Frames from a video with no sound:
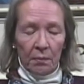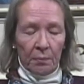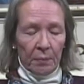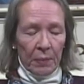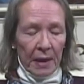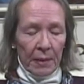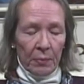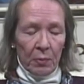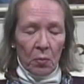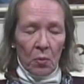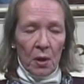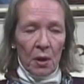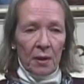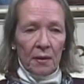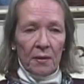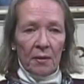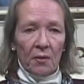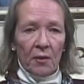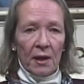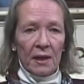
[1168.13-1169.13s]
paperwork and
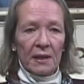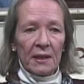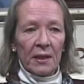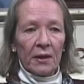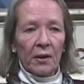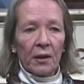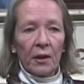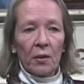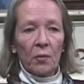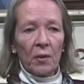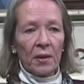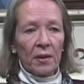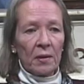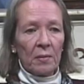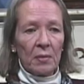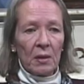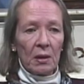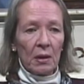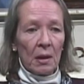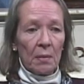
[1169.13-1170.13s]
the criteria with
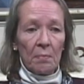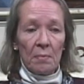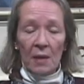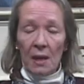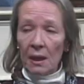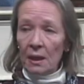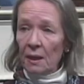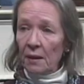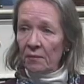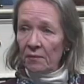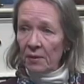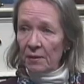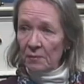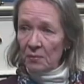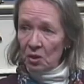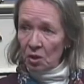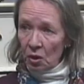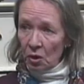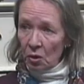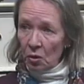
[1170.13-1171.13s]
them, and many of them
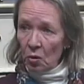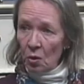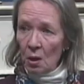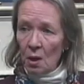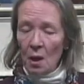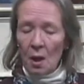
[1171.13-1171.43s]
do.